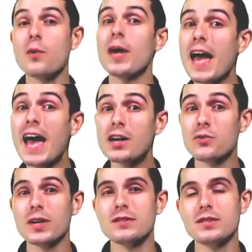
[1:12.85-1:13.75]
and we add
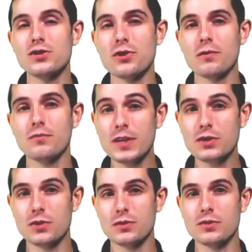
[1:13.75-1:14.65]
great C#
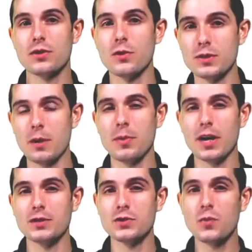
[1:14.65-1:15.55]
features to those
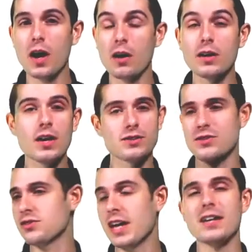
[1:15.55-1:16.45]
APIs as well, such
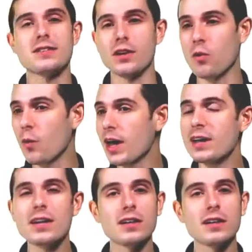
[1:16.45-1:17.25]
as async await,